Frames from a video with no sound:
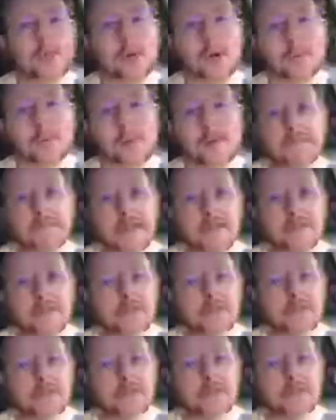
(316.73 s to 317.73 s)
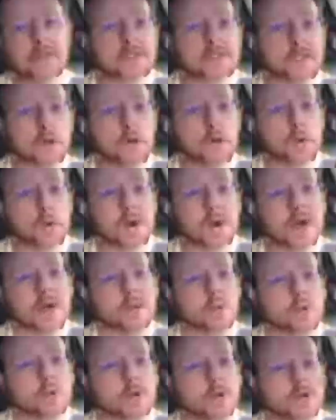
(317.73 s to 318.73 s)
one of my favorite songs in the whole wide
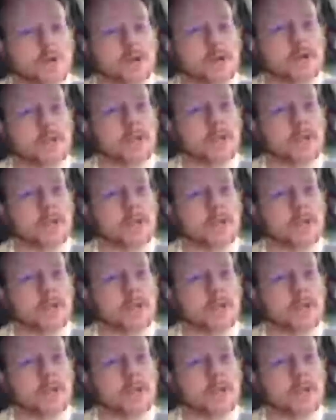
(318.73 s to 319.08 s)
world.